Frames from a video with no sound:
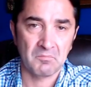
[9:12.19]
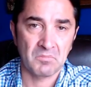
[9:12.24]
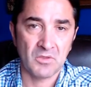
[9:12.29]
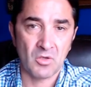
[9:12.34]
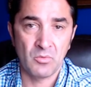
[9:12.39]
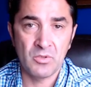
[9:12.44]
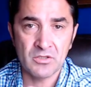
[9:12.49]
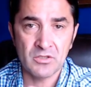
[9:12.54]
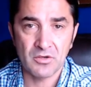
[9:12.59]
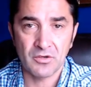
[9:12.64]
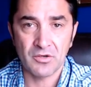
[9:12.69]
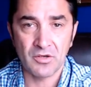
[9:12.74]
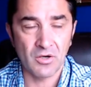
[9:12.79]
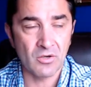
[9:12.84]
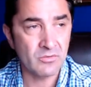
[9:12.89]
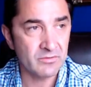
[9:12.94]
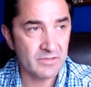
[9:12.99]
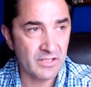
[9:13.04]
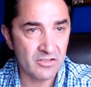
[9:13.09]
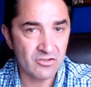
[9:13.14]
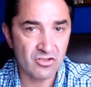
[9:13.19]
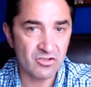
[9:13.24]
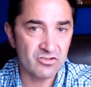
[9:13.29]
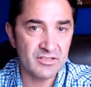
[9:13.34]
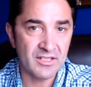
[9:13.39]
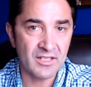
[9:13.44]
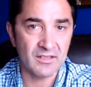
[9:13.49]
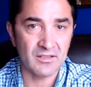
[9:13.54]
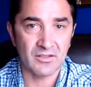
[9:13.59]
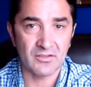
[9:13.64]
We don't know, they just
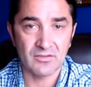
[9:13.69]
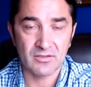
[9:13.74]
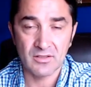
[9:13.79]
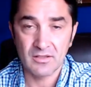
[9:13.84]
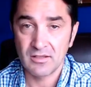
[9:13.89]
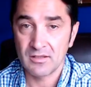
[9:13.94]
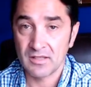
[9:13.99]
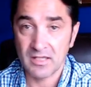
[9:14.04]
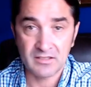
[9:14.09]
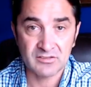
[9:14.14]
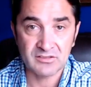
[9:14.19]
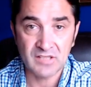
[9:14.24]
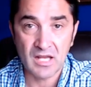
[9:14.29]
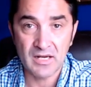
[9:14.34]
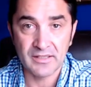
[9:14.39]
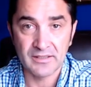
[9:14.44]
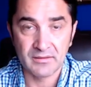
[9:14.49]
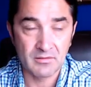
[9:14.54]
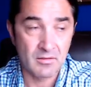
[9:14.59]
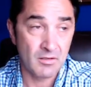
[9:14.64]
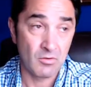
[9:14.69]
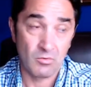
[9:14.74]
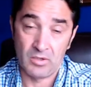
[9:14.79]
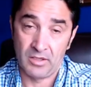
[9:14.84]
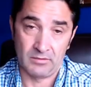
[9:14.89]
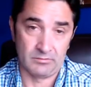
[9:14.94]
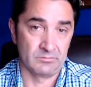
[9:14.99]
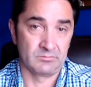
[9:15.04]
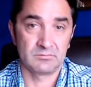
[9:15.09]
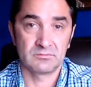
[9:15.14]
tell us. Like Stalin,
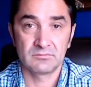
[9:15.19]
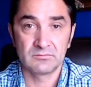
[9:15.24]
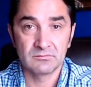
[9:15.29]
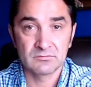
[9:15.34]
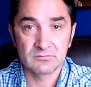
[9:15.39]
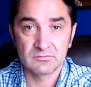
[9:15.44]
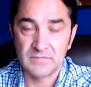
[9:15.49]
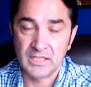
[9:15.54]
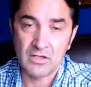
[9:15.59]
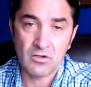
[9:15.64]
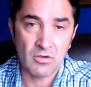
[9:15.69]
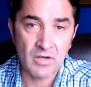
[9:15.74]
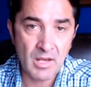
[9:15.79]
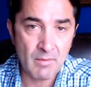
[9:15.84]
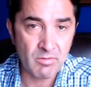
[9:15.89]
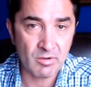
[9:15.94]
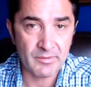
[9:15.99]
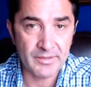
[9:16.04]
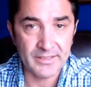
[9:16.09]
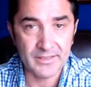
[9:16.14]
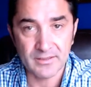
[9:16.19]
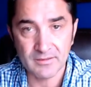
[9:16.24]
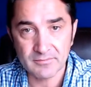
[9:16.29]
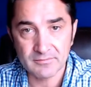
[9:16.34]
well, they collaborated.